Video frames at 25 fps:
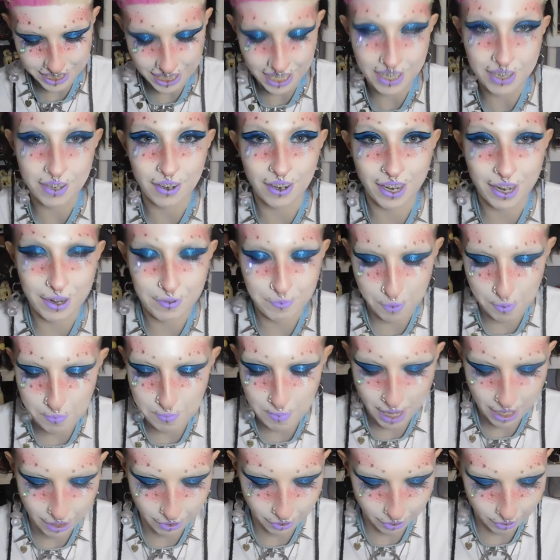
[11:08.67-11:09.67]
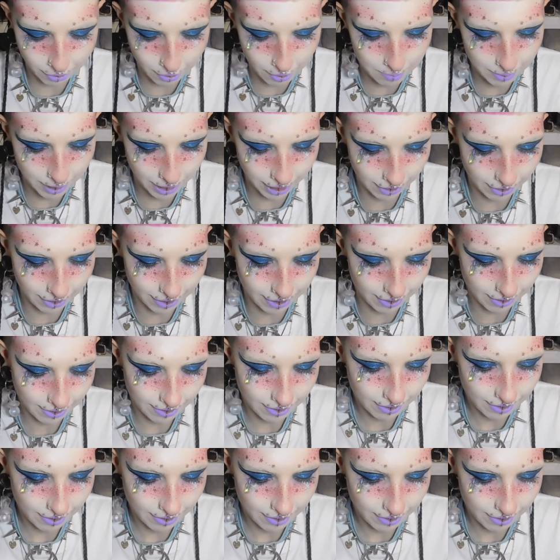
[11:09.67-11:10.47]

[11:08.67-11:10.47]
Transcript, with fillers: and they're even better. Oh my god.